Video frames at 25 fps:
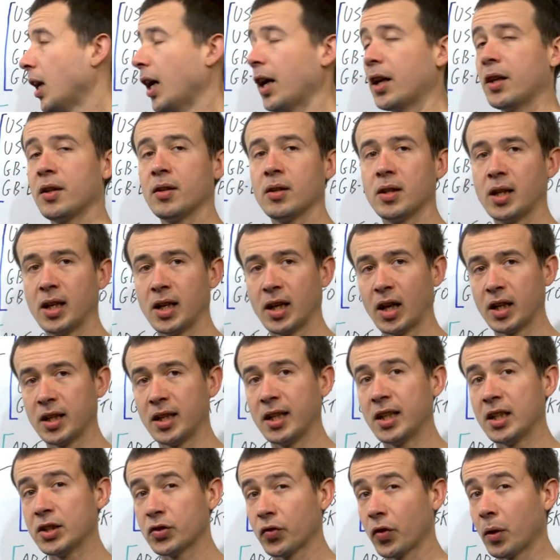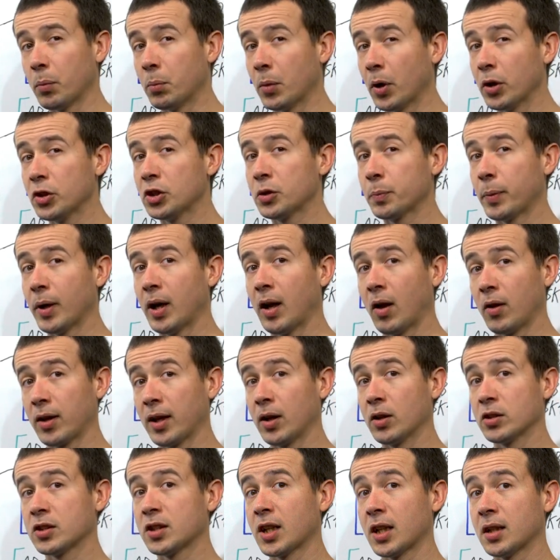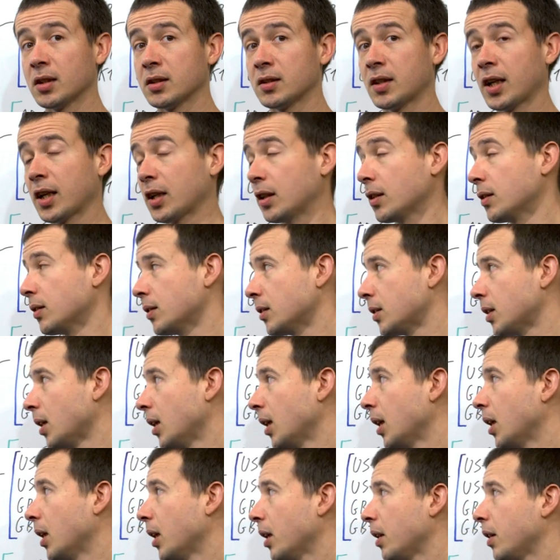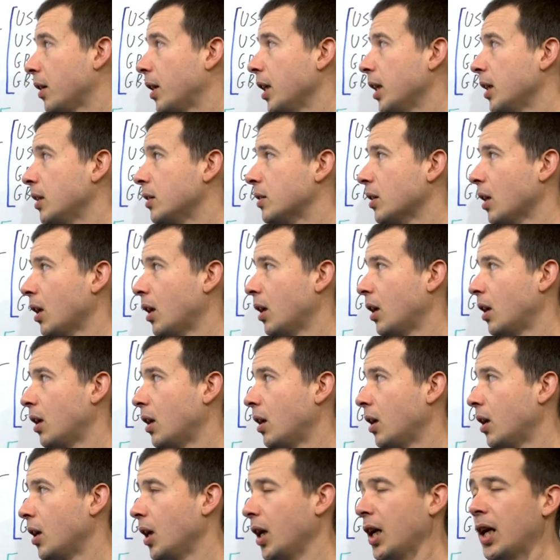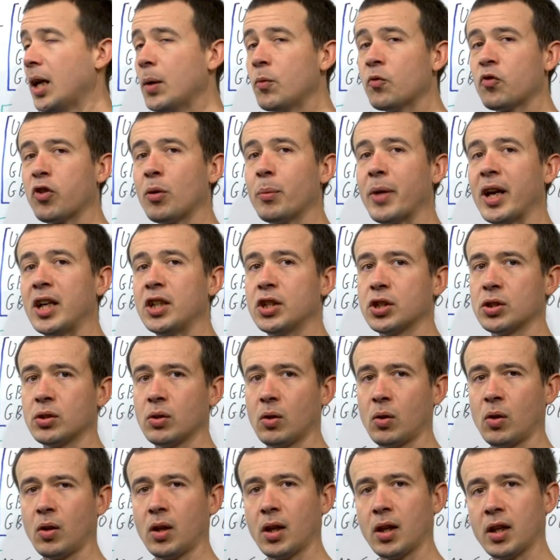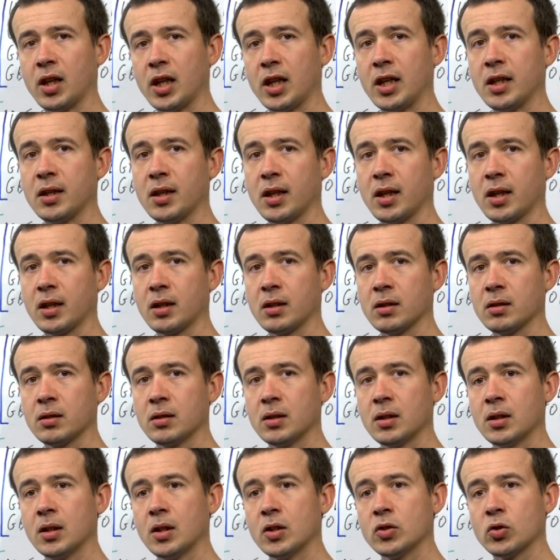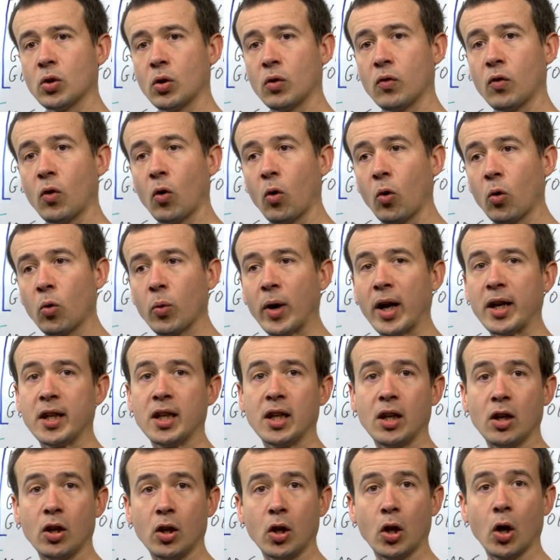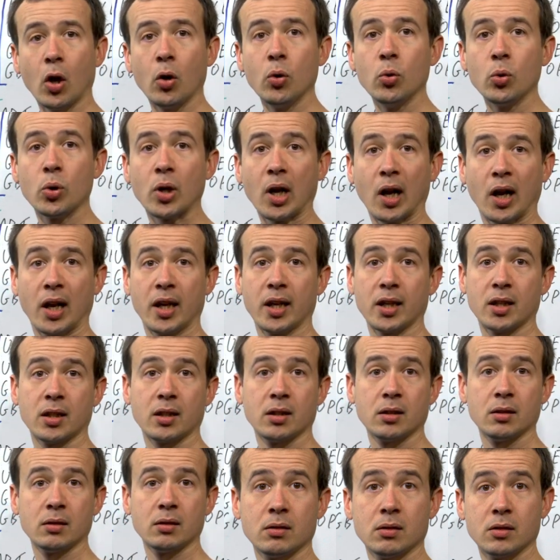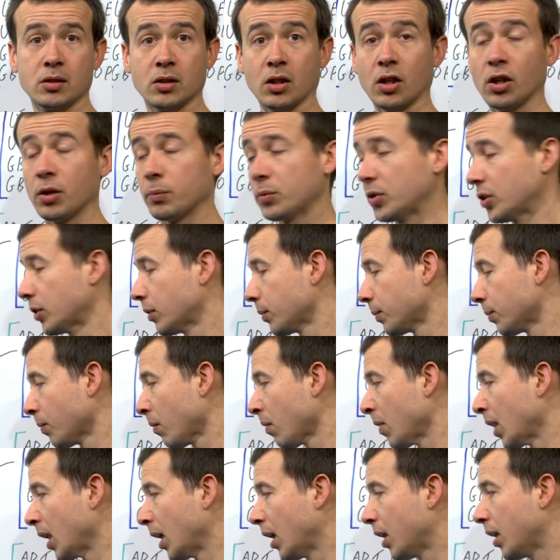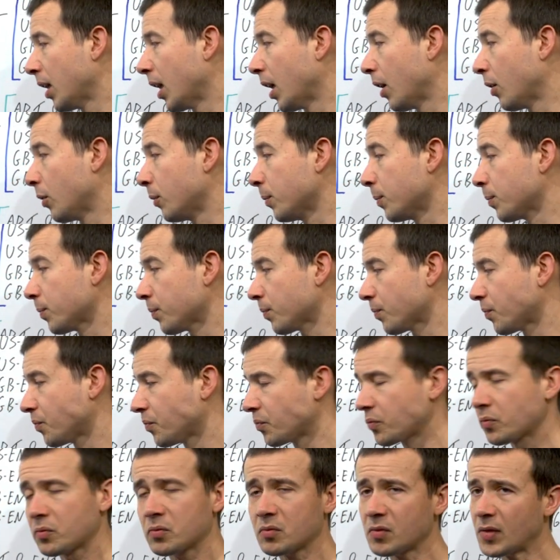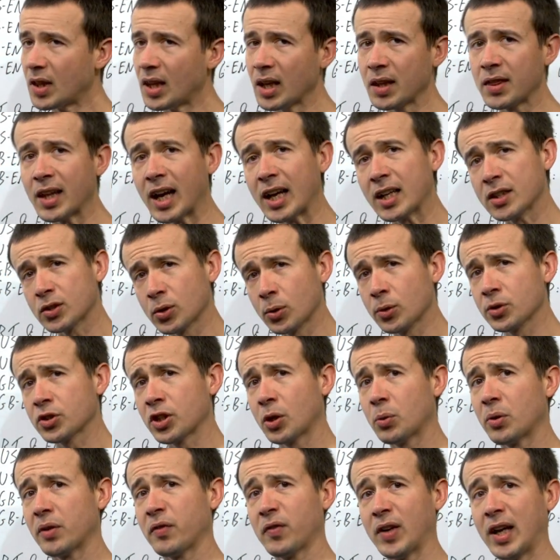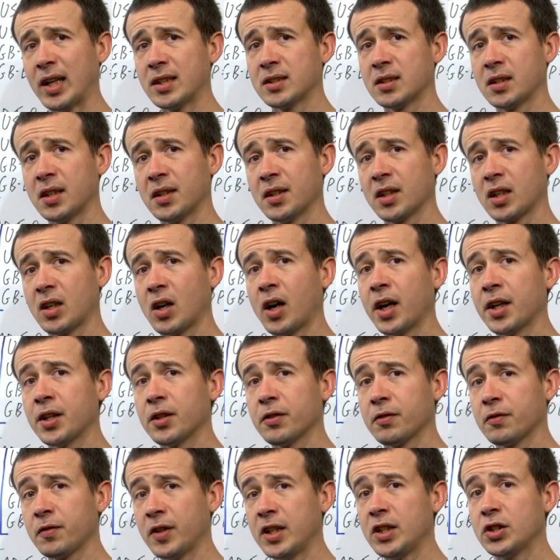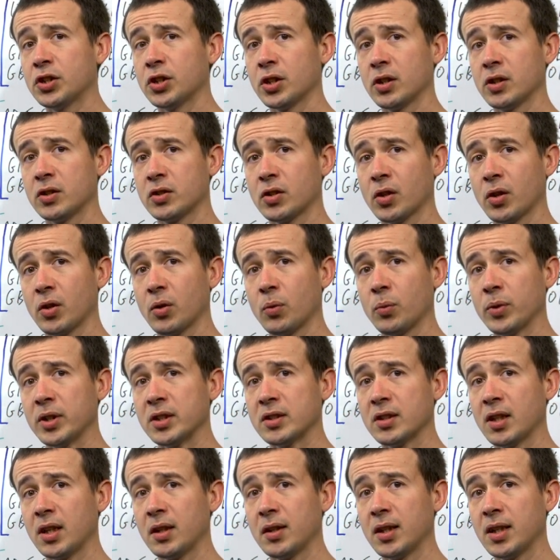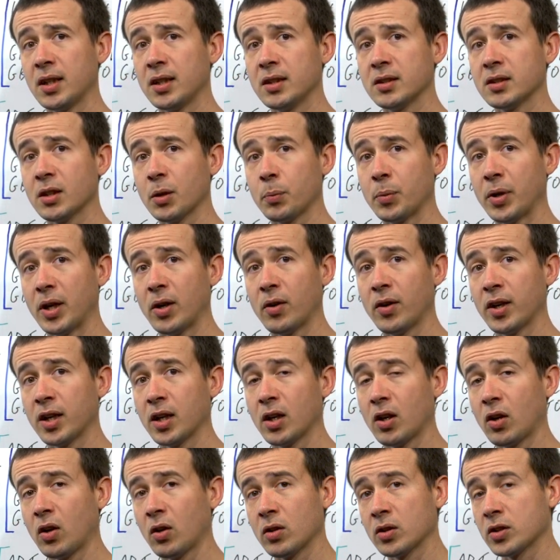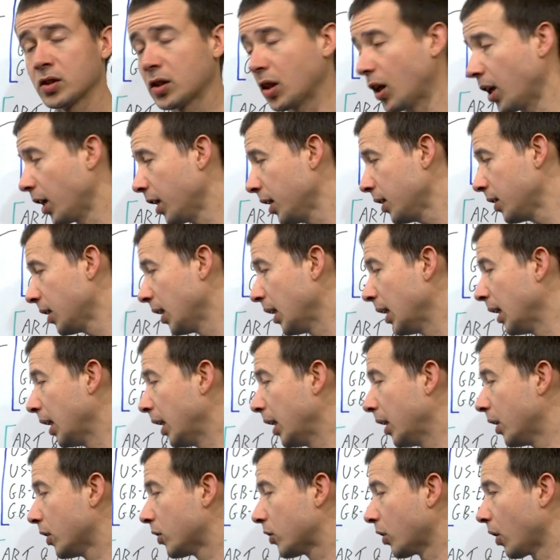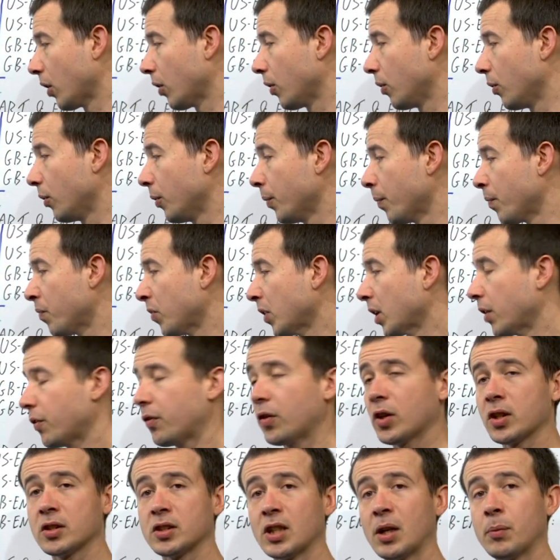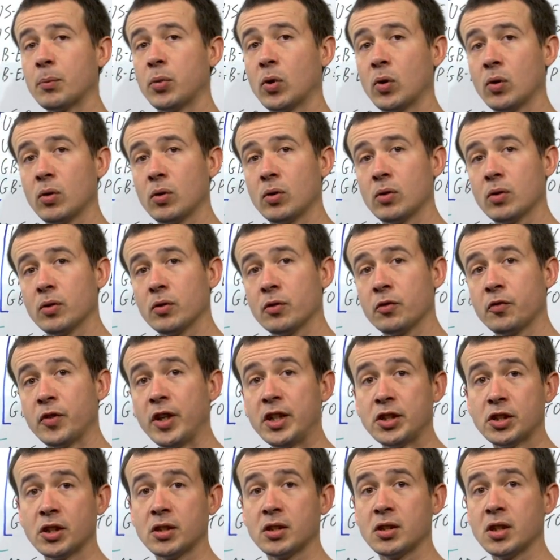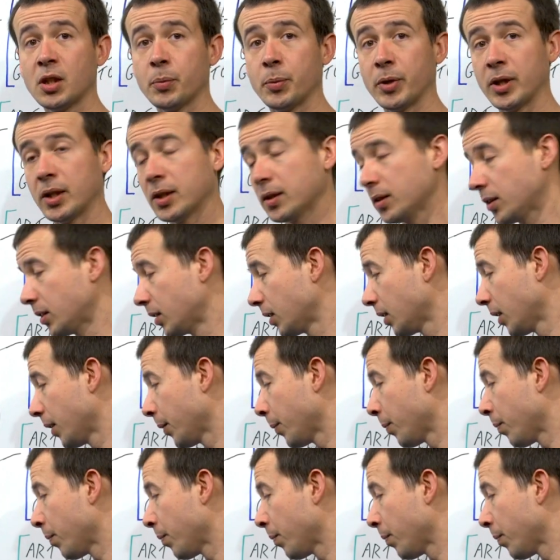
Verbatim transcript: and uh, it is for the most part, I'll get onto that in a second, these are informational leaning, sort of already low click SERPs. Now, that is also reflected in the kind of features that we see these appearing alongside. So, for example, featured snippets